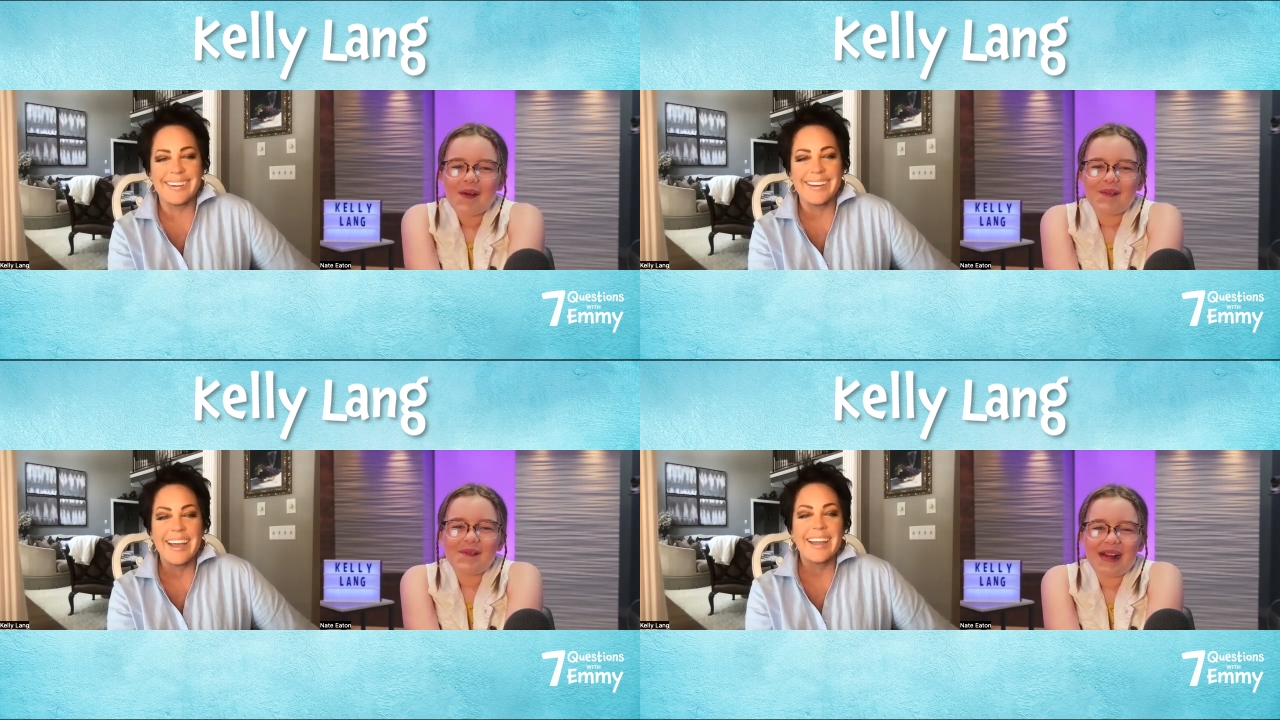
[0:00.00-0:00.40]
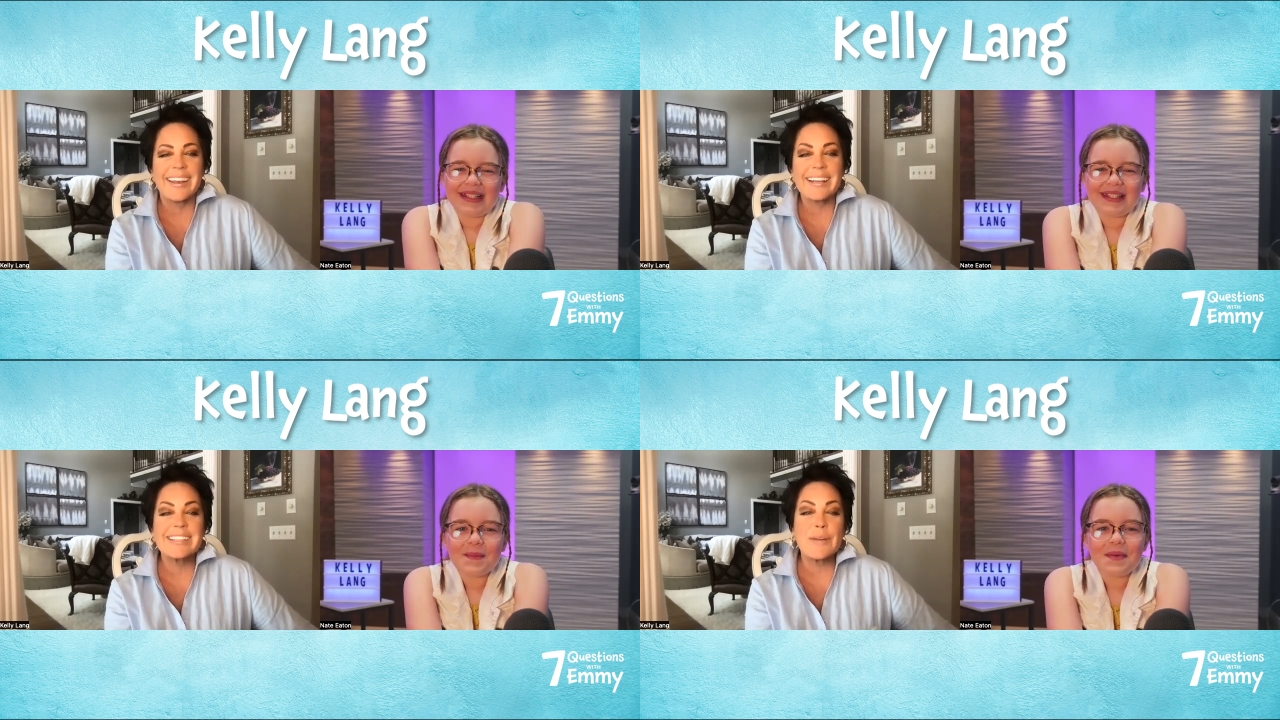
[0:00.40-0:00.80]

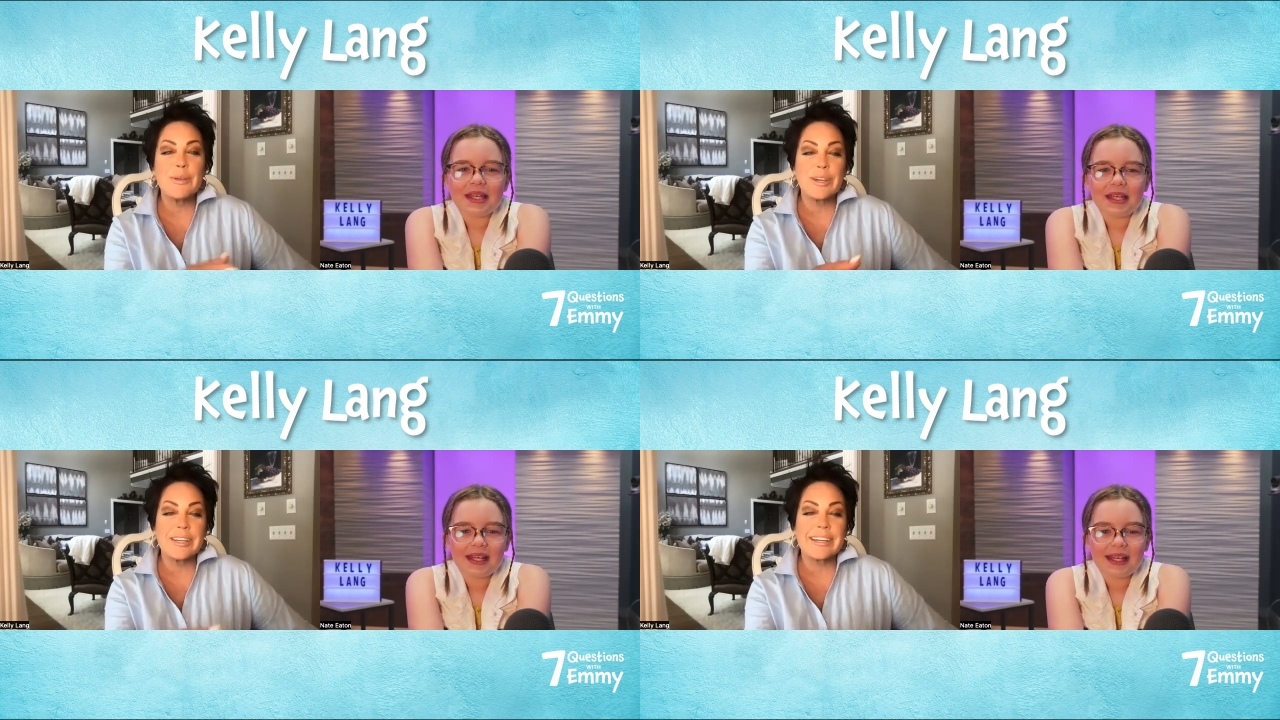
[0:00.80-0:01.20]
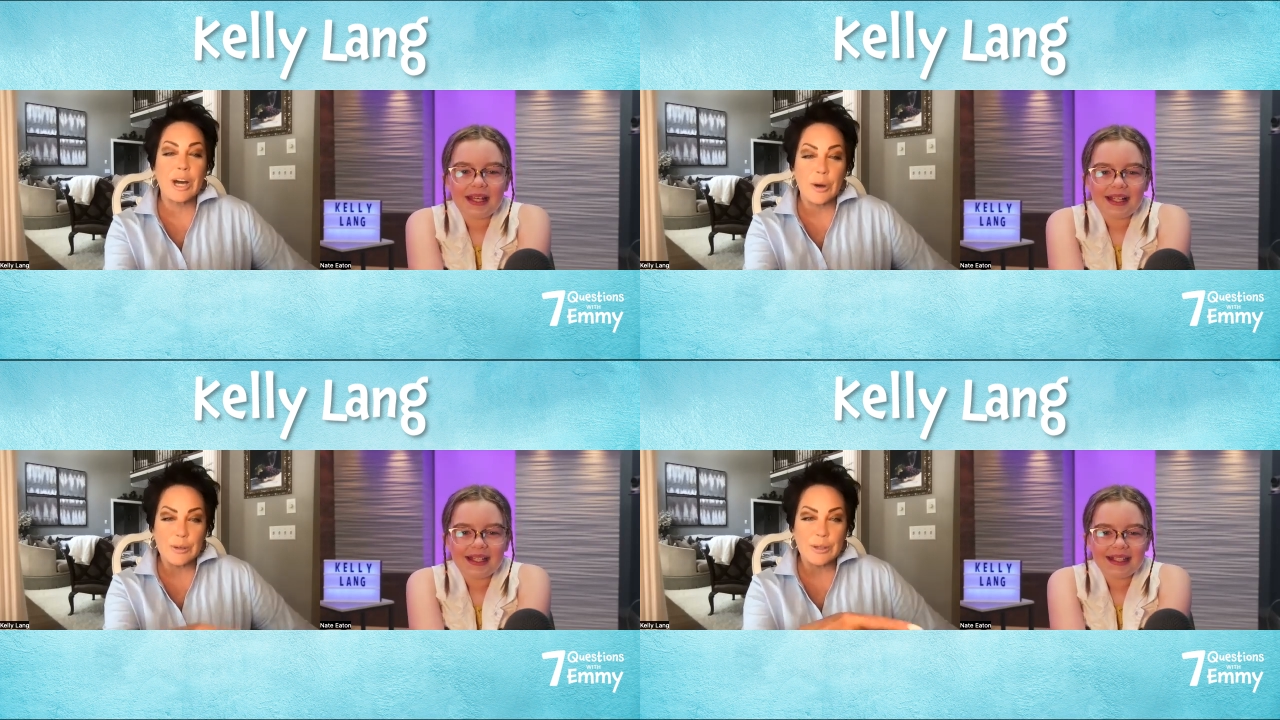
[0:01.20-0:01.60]
Speaker 1: What's Next up? you get
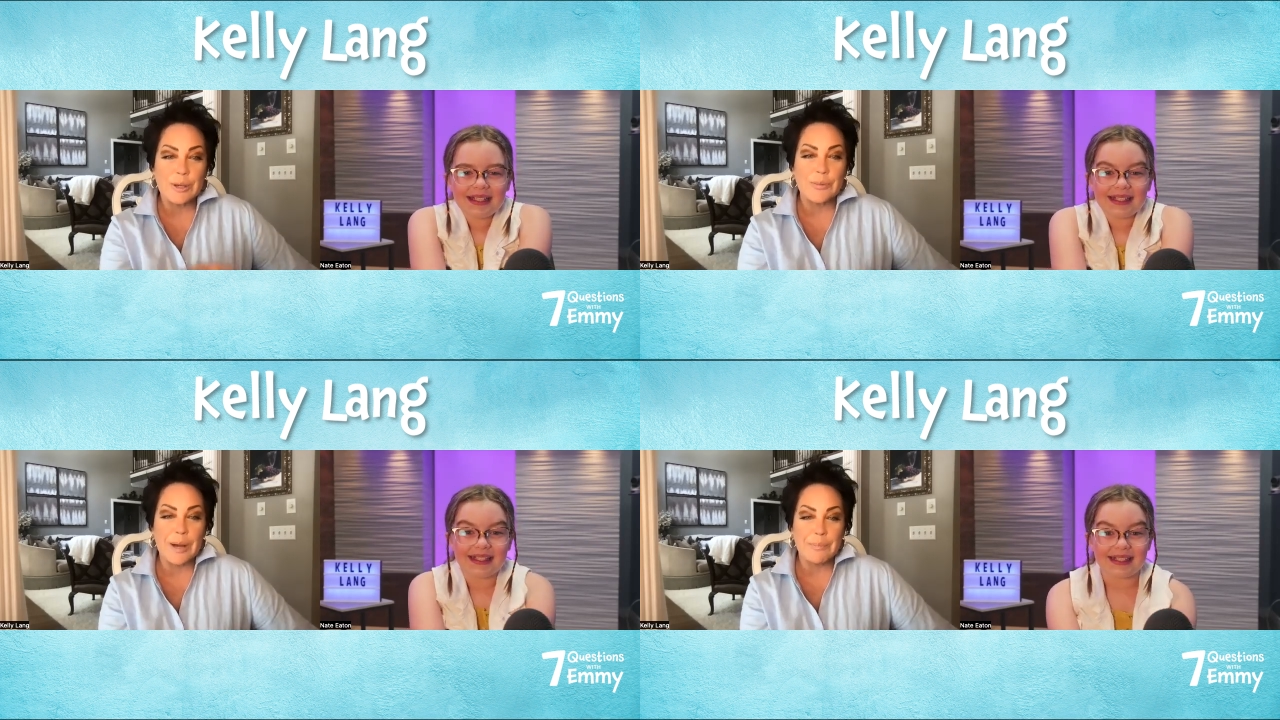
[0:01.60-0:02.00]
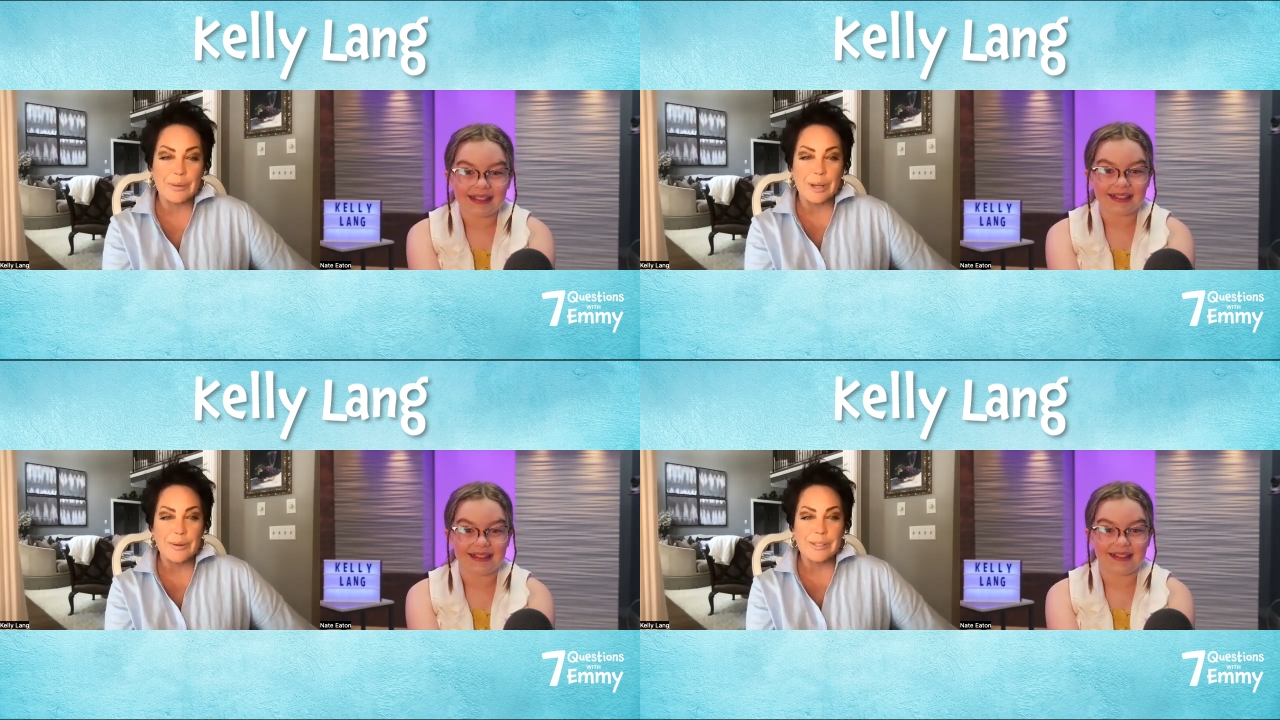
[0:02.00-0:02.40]
a cold, you can
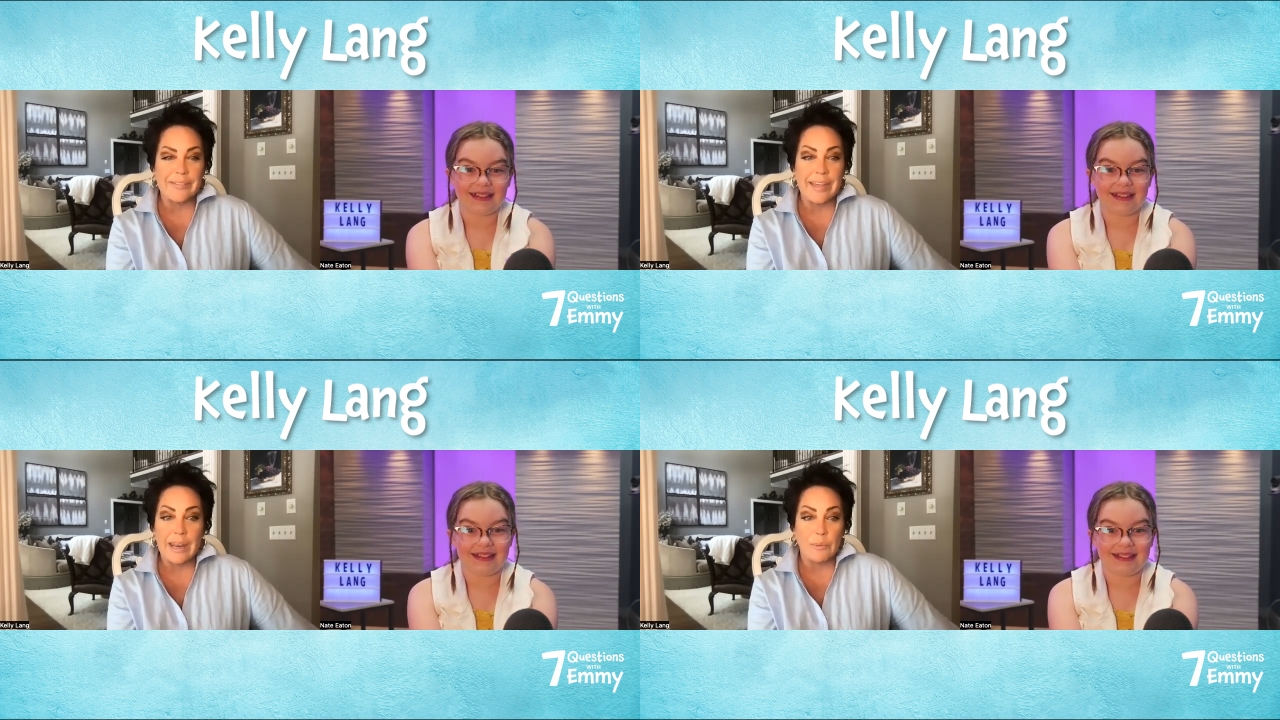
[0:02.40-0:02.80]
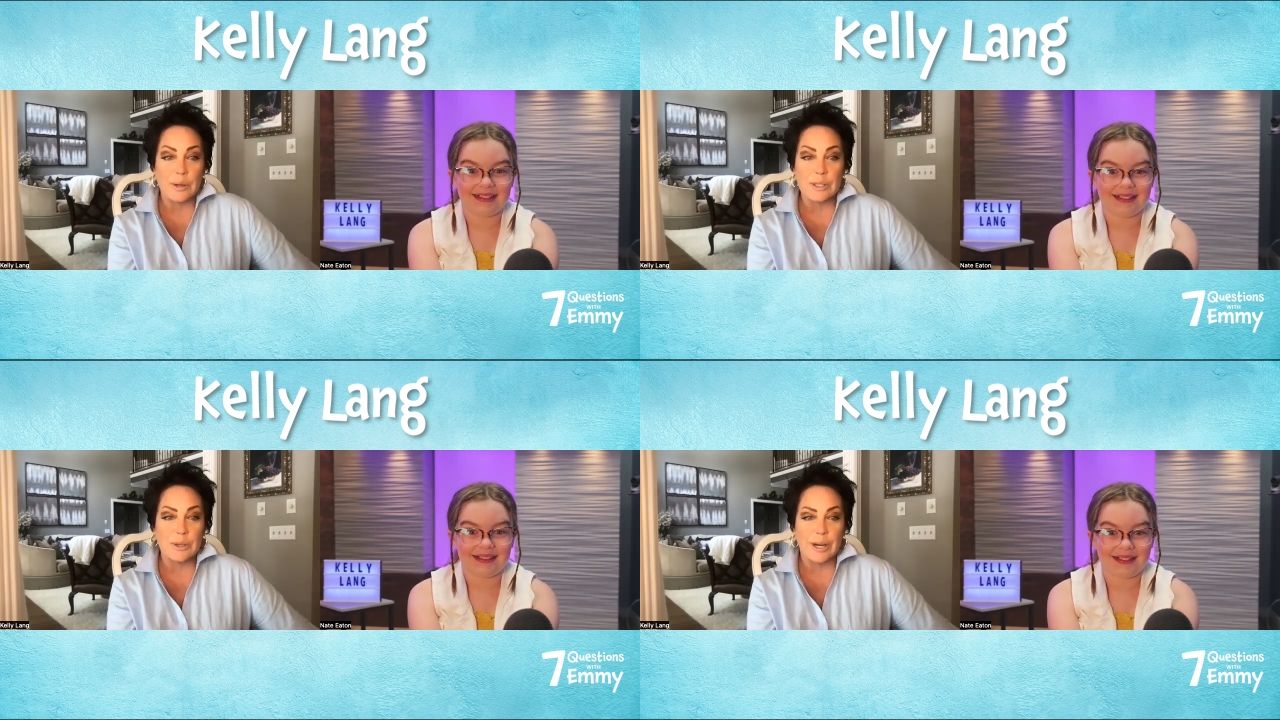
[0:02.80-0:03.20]
wipe your nose on that. It
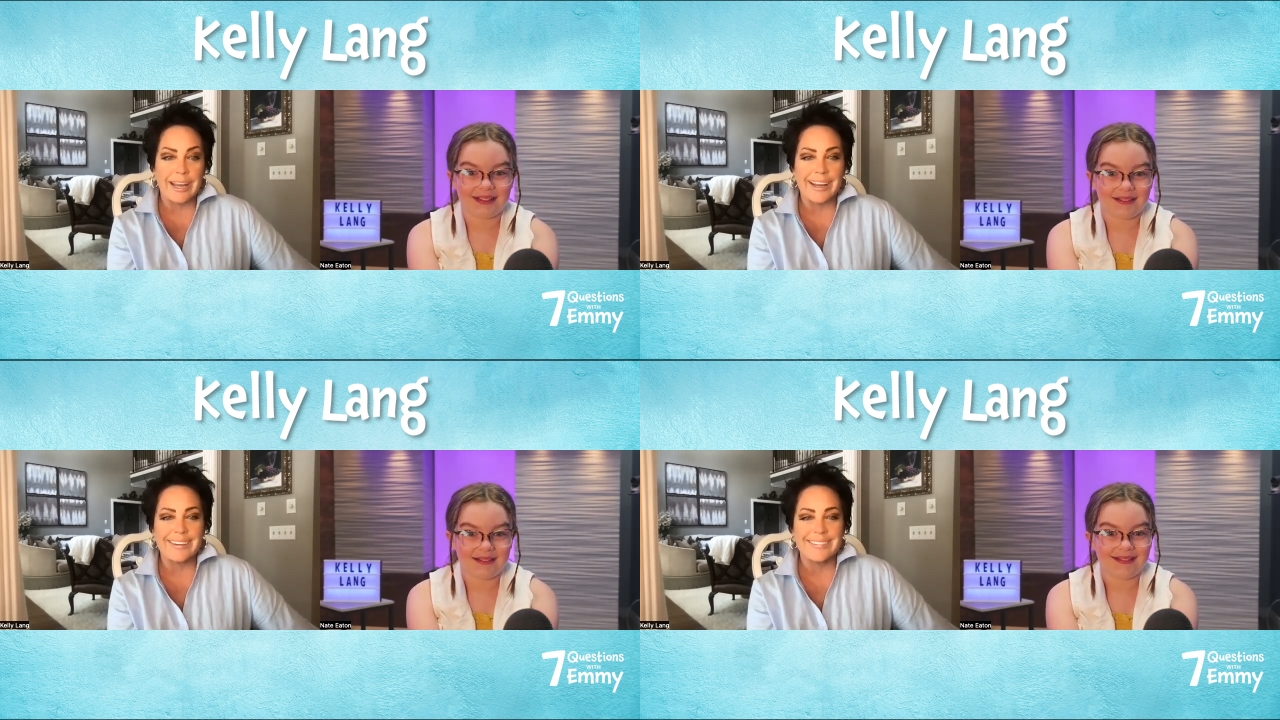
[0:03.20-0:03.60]
works great.